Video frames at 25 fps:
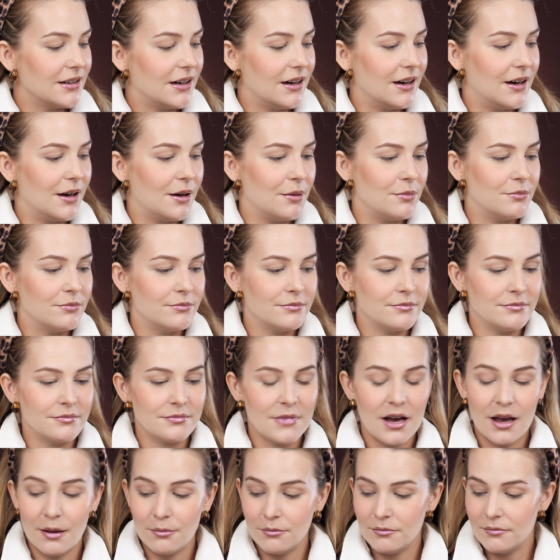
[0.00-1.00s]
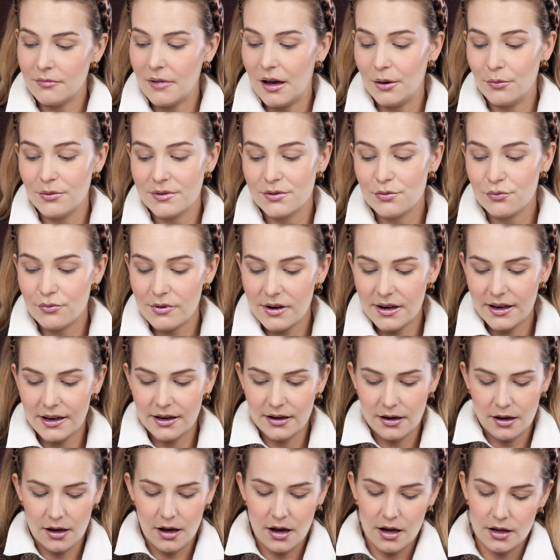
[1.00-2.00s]
I was really
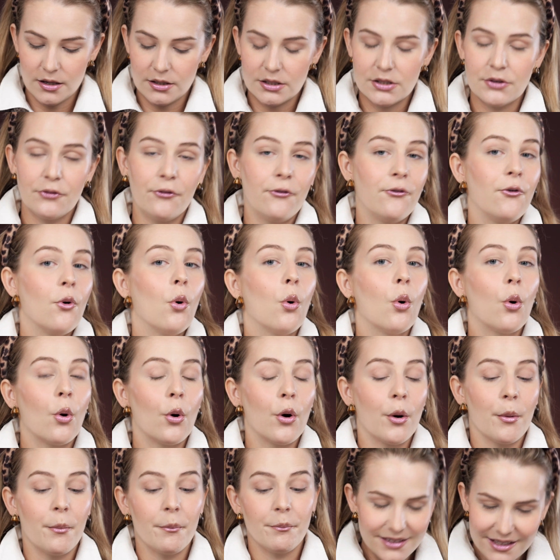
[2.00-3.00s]
in a hunt for